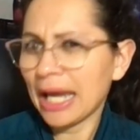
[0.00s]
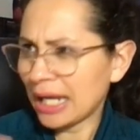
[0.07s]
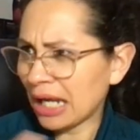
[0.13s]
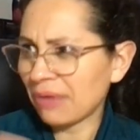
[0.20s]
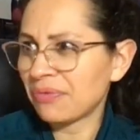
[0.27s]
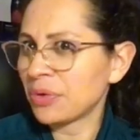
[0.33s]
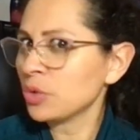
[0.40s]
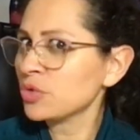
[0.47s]
And
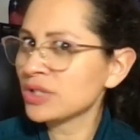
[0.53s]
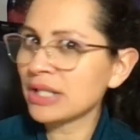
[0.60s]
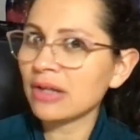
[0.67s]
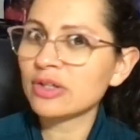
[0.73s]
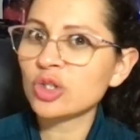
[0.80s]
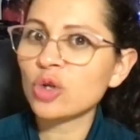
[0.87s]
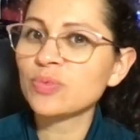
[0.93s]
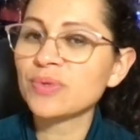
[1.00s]
I've used
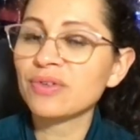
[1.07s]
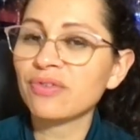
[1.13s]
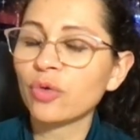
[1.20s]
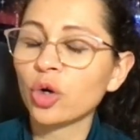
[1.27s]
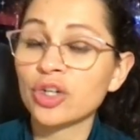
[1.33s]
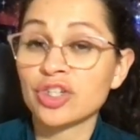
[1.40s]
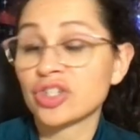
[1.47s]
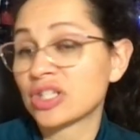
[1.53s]
telescopes
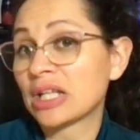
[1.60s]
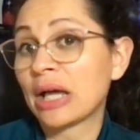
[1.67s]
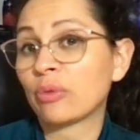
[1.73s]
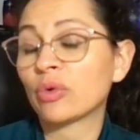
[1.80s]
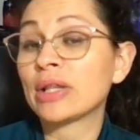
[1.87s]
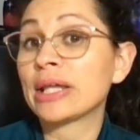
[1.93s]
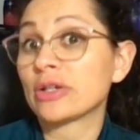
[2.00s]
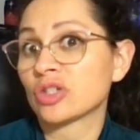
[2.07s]
before, just not
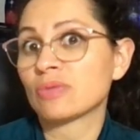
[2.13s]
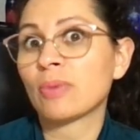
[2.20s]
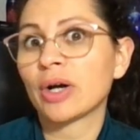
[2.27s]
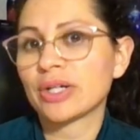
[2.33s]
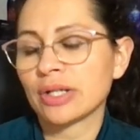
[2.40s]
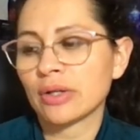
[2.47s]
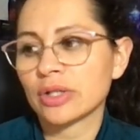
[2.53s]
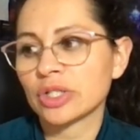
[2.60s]
really a
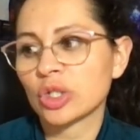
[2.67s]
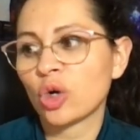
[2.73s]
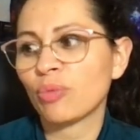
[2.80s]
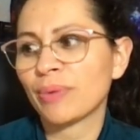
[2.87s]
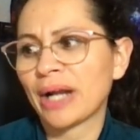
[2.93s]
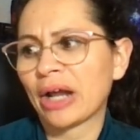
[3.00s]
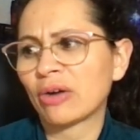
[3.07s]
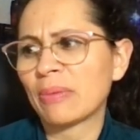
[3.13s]
smart
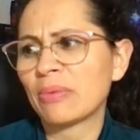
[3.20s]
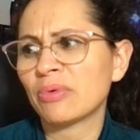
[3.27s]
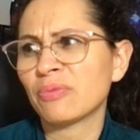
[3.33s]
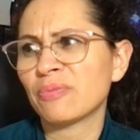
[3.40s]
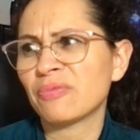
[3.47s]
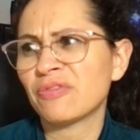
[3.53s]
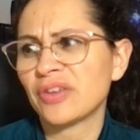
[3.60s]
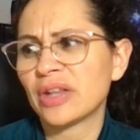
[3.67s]
telescope, but I
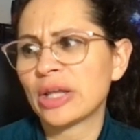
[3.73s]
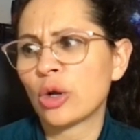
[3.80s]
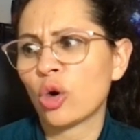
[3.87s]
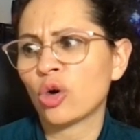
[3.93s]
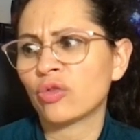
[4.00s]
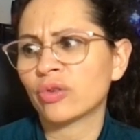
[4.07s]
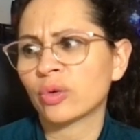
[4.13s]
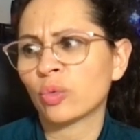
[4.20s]
remember feeling
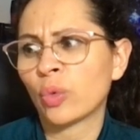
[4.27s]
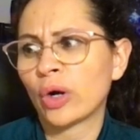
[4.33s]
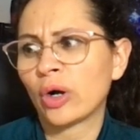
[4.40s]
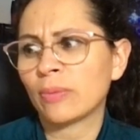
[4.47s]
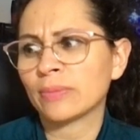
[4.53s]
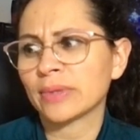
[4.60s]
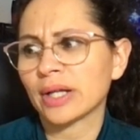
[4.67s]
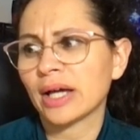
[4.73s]

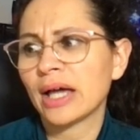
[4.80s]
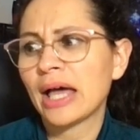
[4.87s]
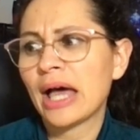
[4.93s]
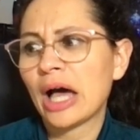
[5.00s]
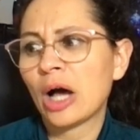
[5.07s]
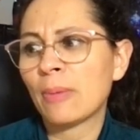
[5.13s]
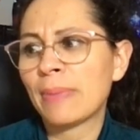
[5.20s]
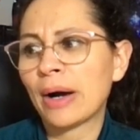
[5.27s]
overwhelmed
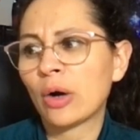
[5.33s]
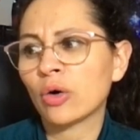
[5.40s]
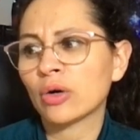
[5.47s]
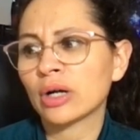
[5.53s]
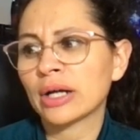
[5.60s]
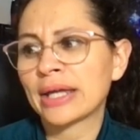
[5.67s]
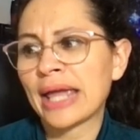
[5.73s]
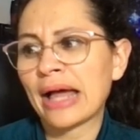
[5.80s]

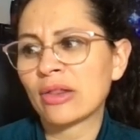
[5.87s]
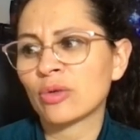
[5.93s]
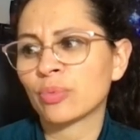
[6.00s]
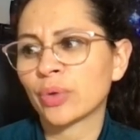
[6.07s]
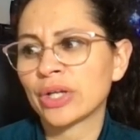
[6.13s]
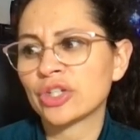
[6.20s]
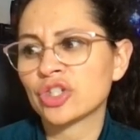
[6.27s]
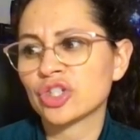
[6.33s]
about
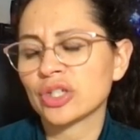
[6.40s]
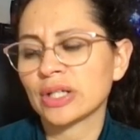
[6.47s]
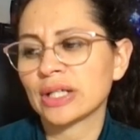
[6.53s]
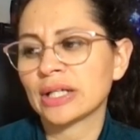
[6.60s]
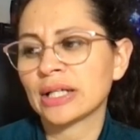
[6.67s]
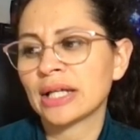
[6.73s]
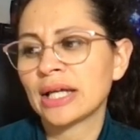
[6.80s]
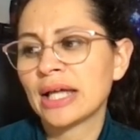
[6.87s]

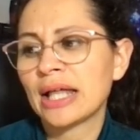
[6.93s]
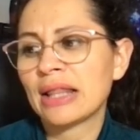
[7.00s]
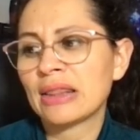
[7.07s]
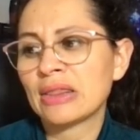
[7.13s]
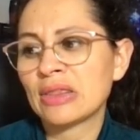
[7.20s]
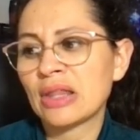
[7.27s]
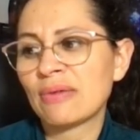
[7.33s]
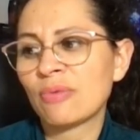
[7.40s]
calibration,
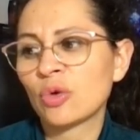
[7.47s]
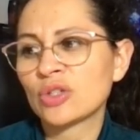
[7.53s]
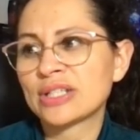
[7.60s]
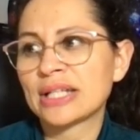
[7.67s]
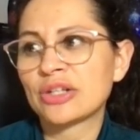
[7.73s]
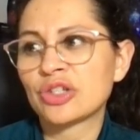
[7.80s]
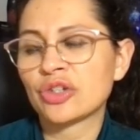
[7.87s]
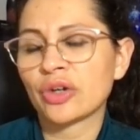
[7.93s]
level
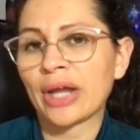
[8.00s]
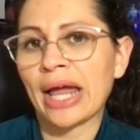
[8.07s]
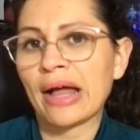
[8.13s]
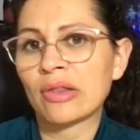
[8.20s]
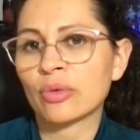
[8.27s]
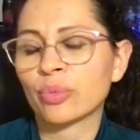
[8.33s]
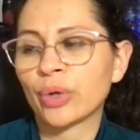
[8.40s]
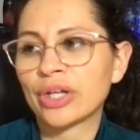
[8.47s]
sensor
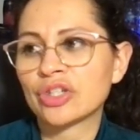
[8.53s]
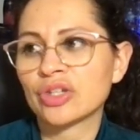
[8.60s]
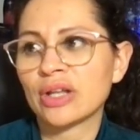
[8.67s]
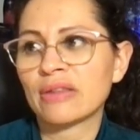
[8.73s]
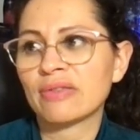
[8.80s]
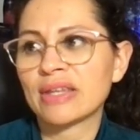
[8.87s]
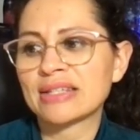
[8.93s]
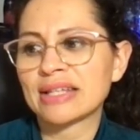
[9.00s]
calibration,
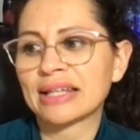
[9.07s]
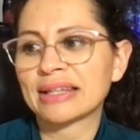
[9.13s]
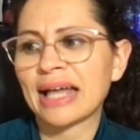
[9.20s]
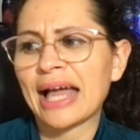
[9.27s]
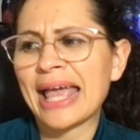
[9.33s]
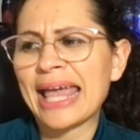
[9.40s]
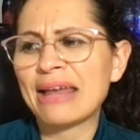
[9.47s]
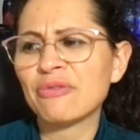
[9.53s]
and things like
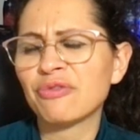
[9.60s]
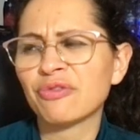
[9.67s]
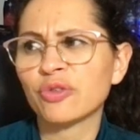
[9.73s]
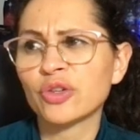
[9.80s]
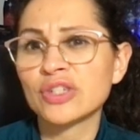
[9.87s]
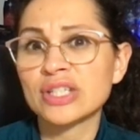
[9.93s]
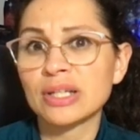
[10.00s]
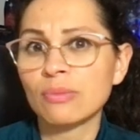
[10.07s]
that. And
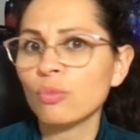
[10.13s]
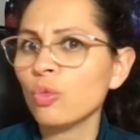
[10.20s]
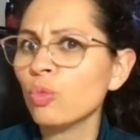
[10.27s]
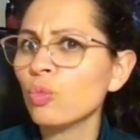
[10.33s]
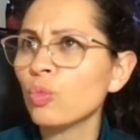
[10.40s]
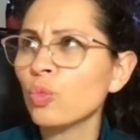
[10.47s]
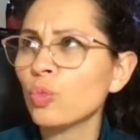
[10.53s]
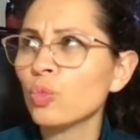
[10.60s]
for some